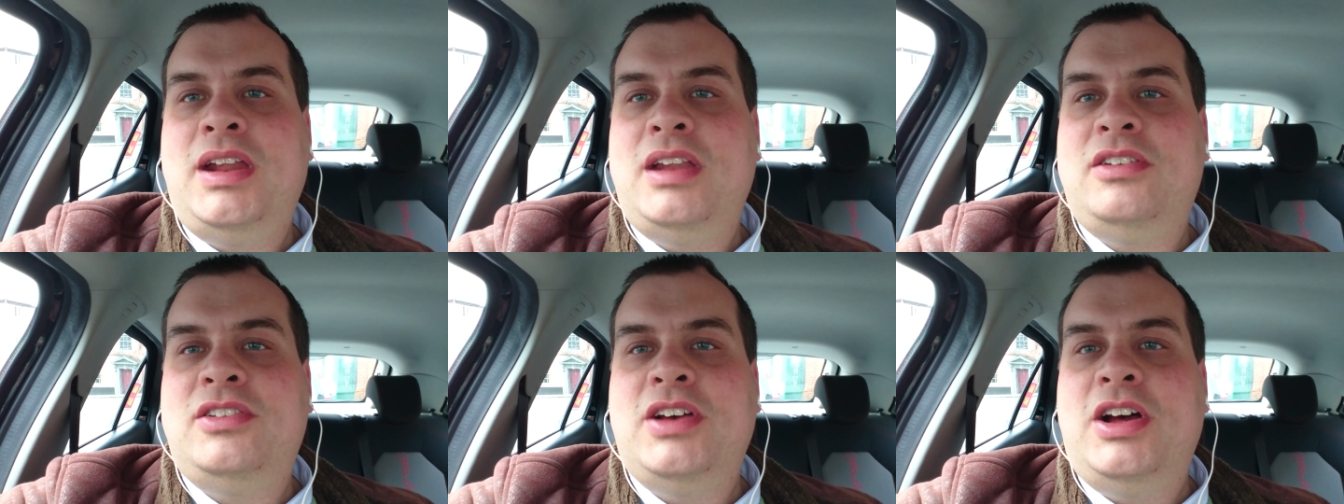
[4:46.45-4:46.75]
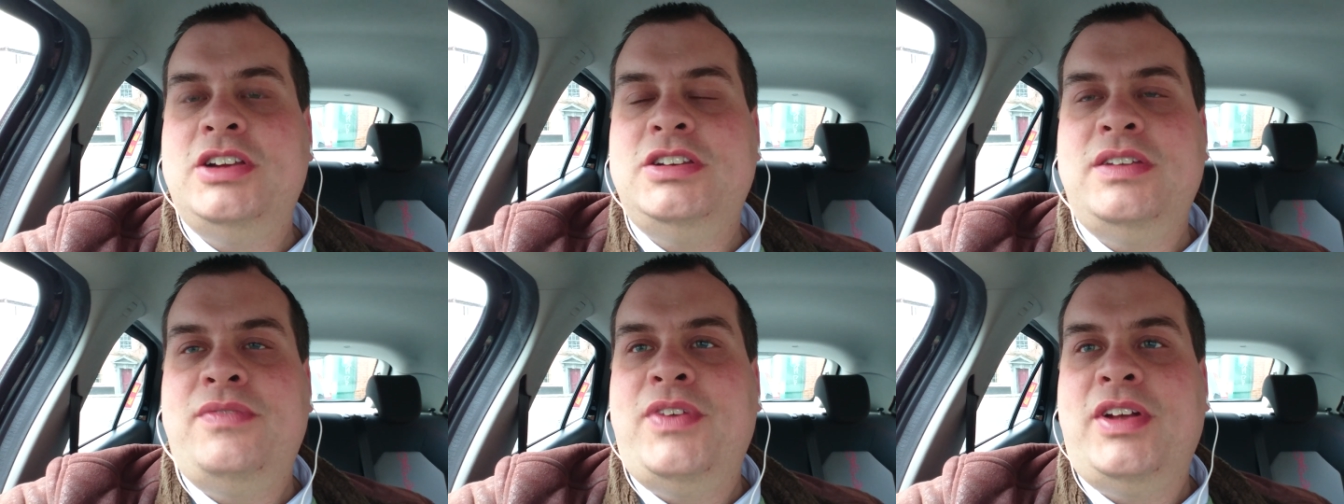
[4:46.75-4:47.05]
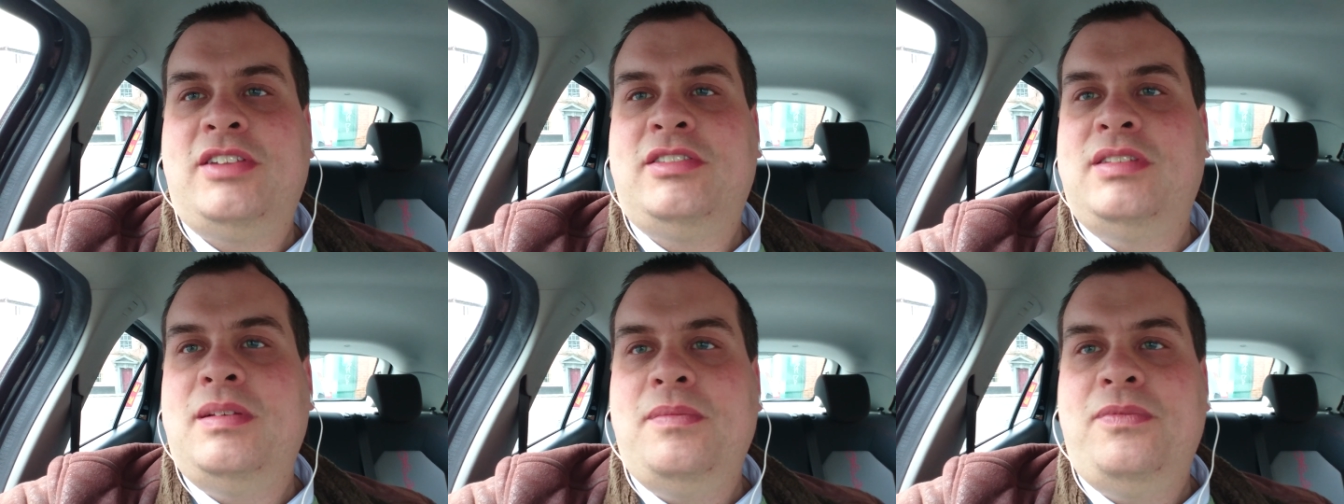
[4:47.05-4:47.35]
in touch if
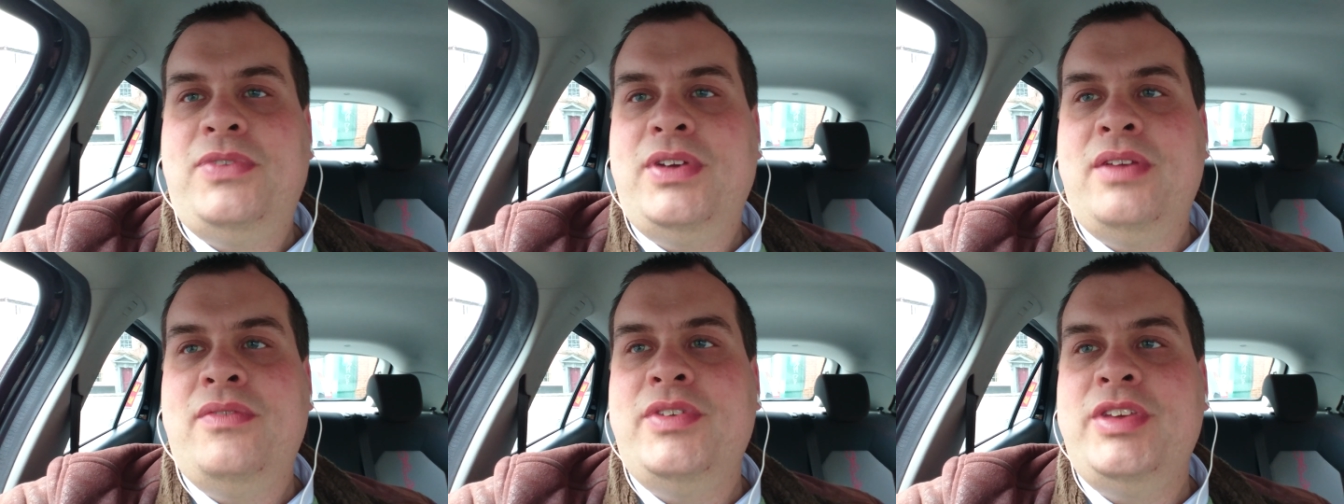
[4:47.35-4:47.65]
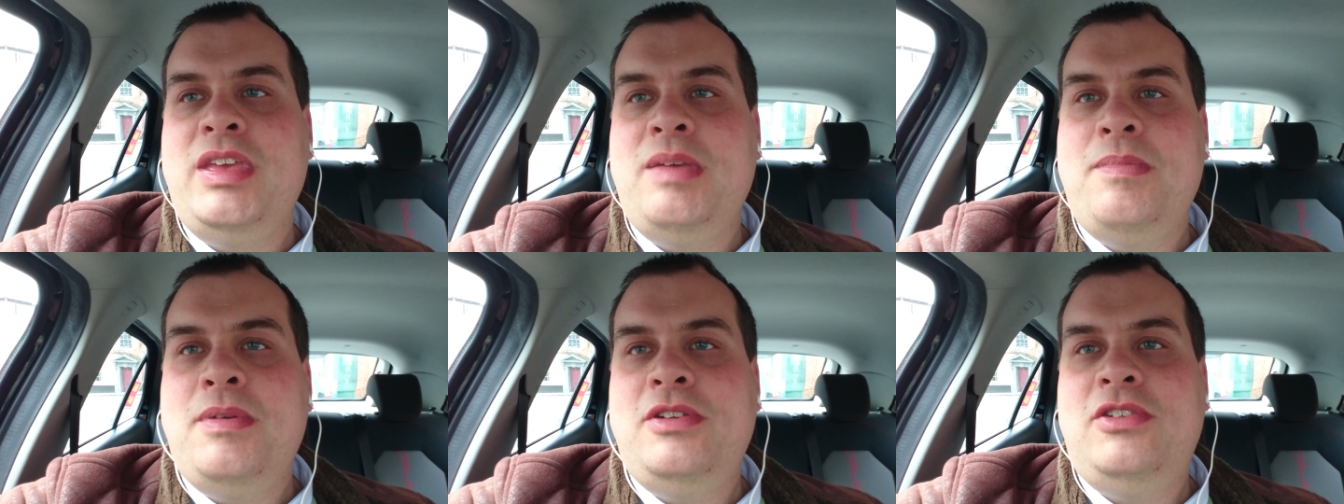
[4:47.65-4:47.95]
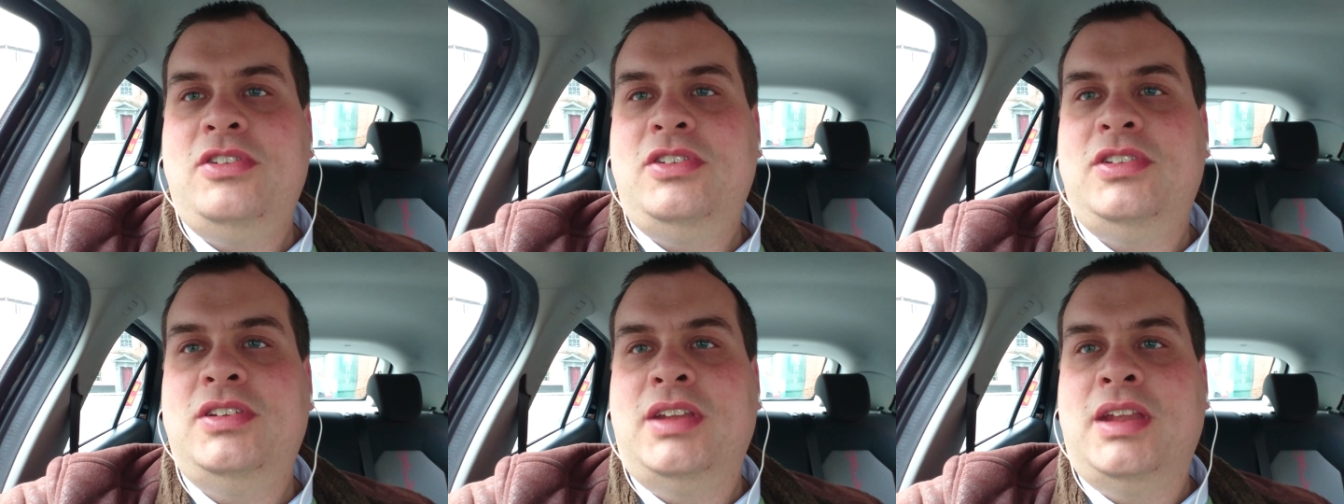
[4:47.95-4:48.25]
that's something that you're
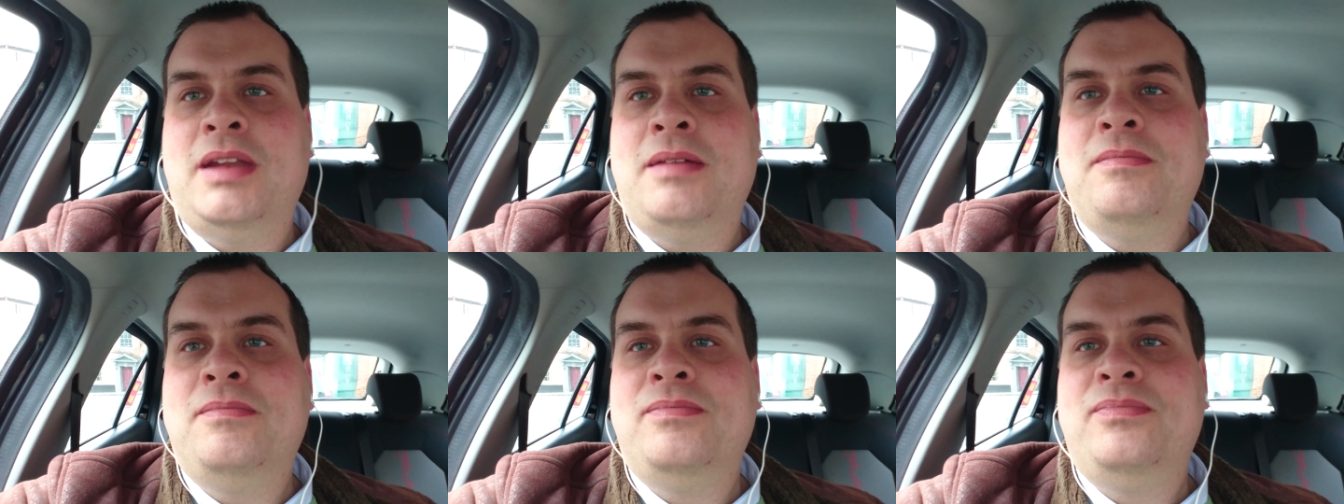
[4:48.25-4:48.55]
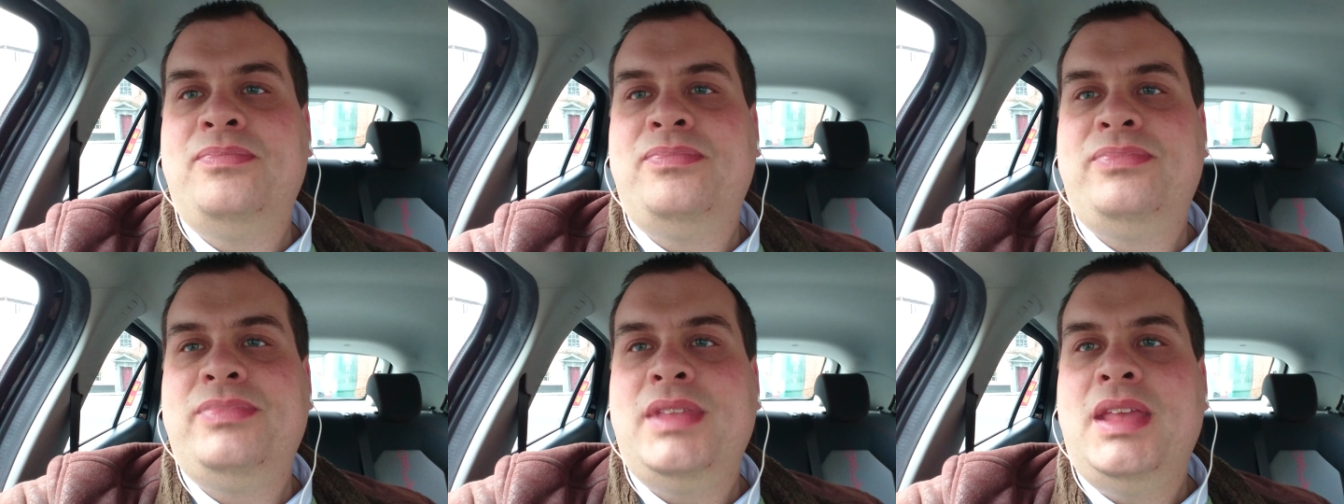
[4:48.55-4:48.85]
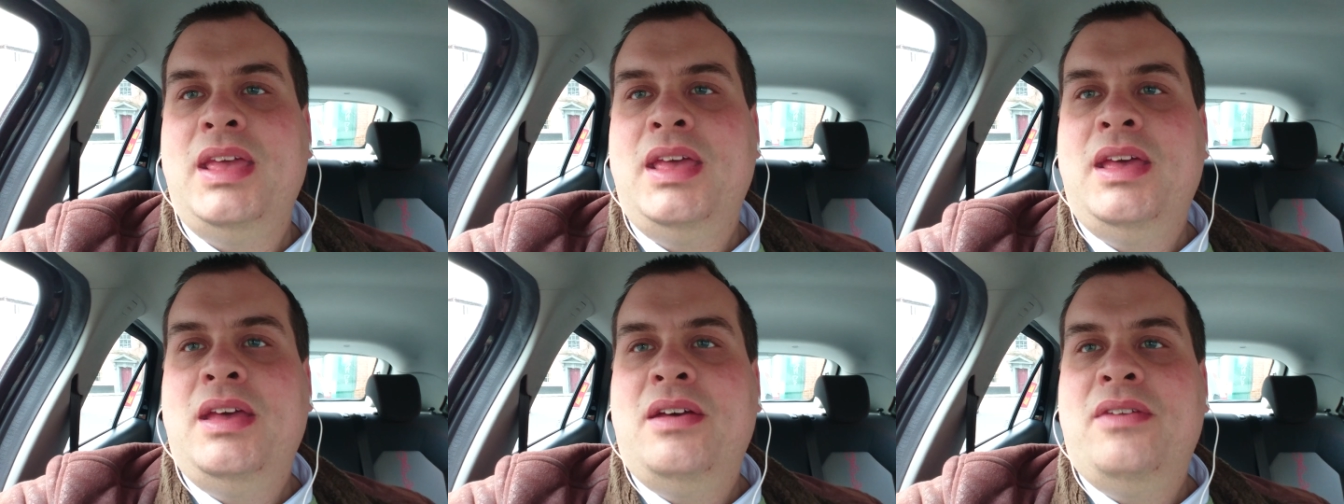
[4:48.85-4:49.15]
interested in.
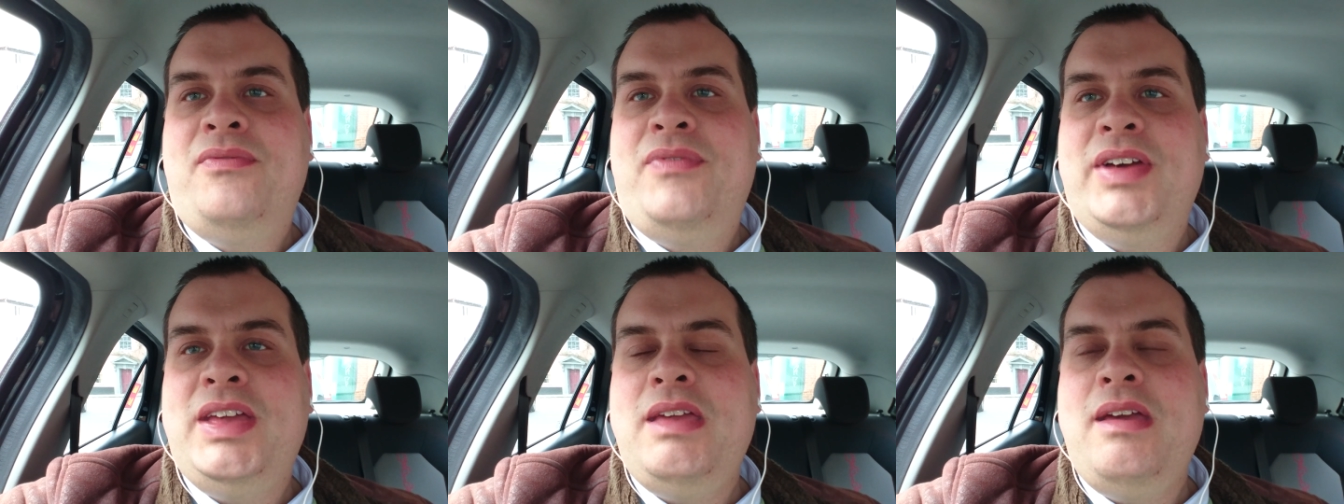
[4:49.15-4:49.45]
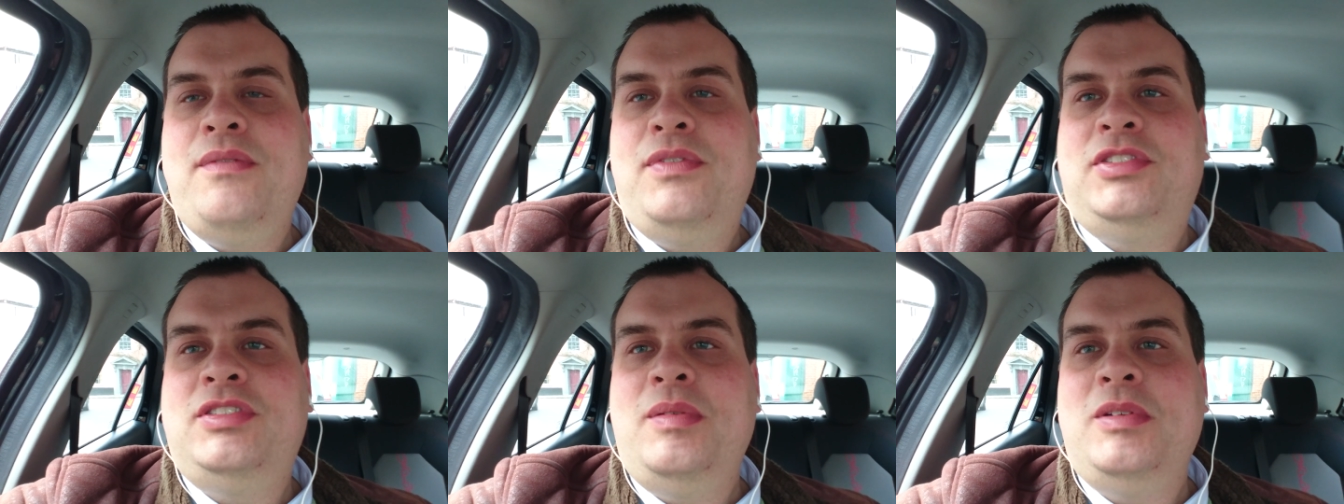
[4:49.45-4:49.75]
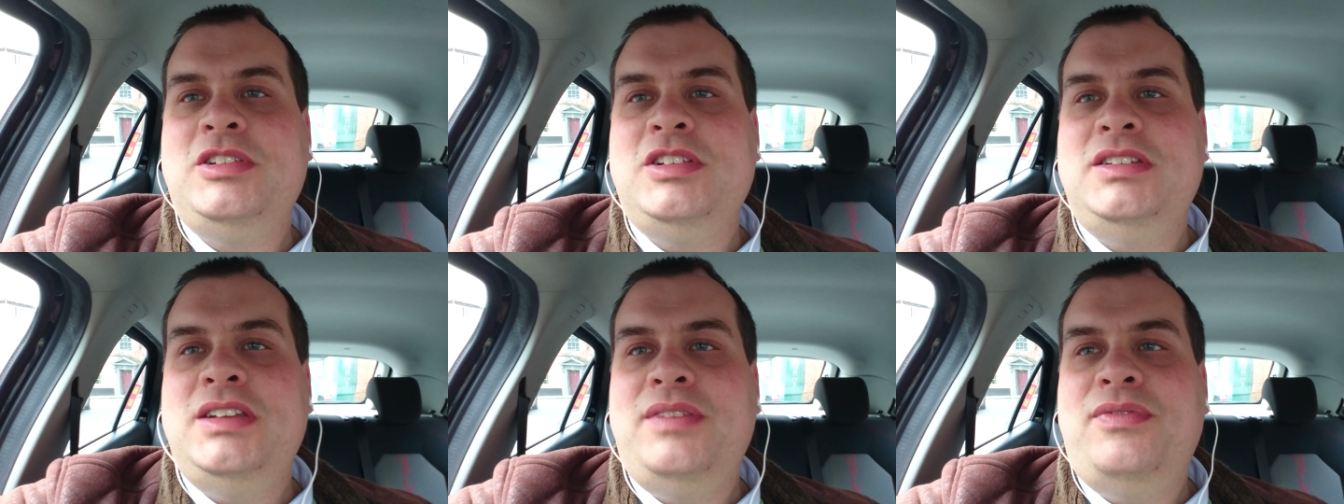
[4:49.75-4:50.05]
Thank you ever so
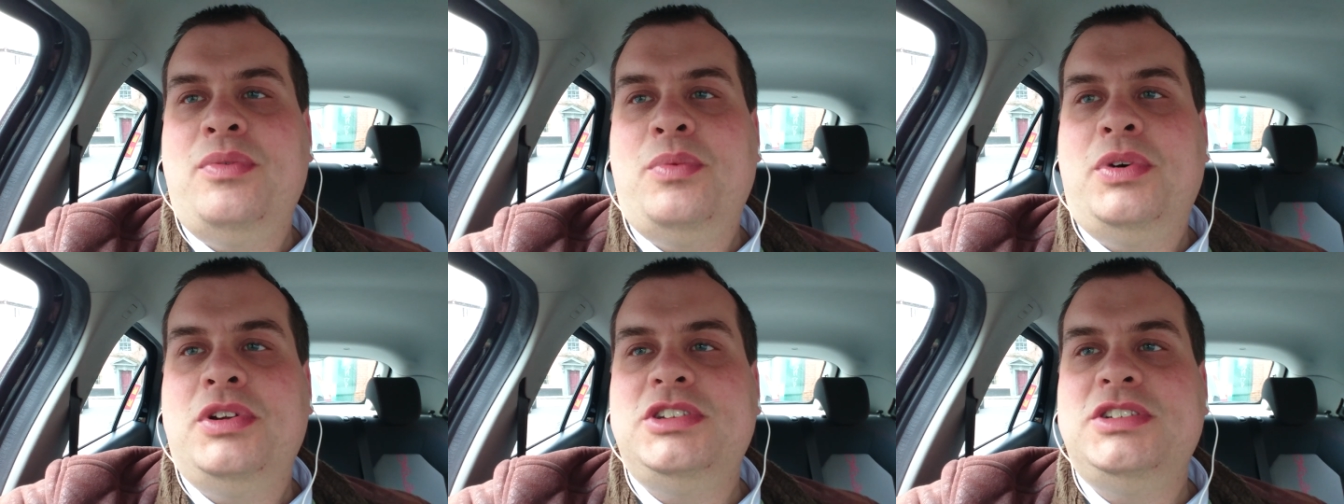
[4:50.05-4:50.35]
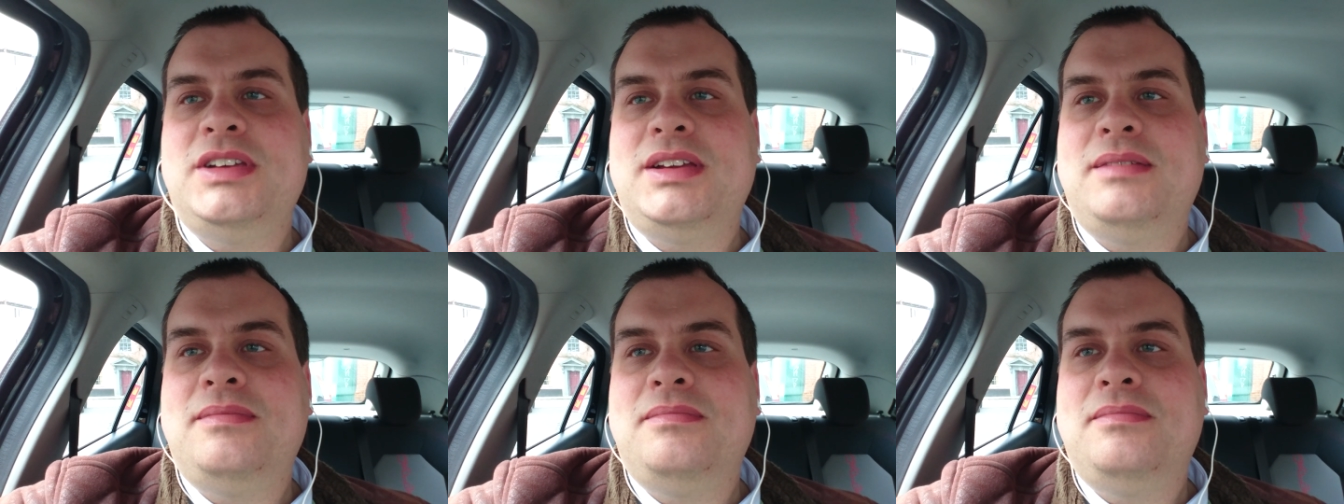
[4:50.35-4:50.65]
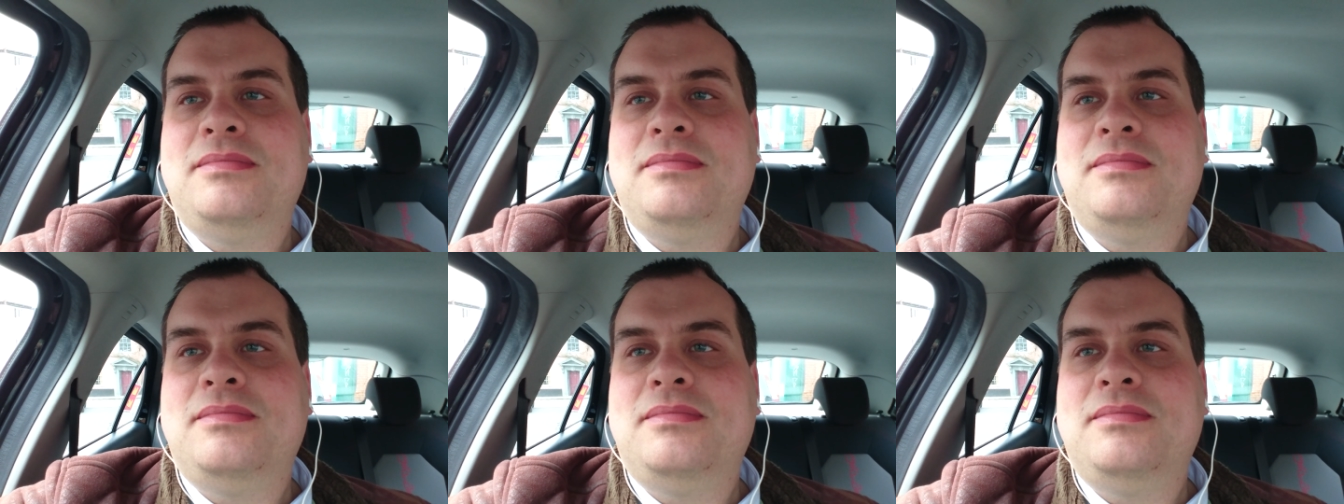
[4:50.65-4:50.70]
much indeed for watching.